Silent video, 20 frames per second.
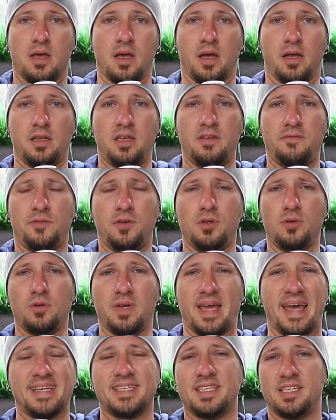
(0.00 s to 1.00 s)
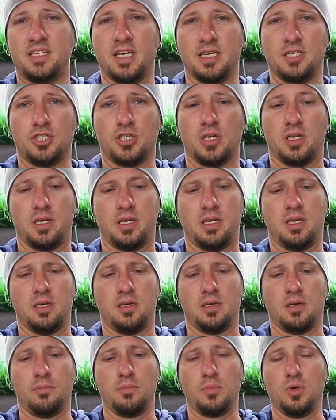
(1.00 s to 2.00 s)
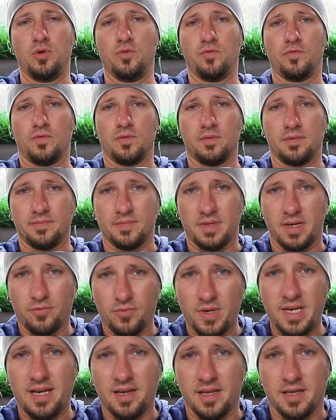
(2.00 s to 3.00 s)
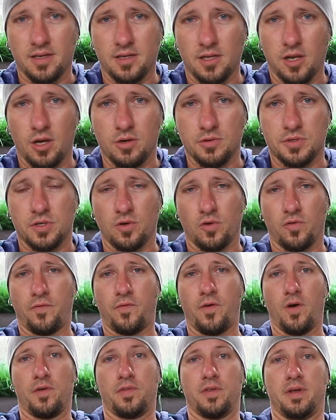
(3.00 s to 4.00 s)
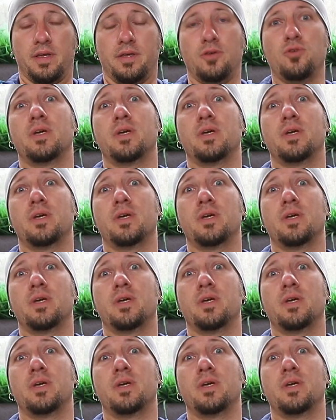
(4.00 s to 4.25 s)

And if you accidentally move really closer or further,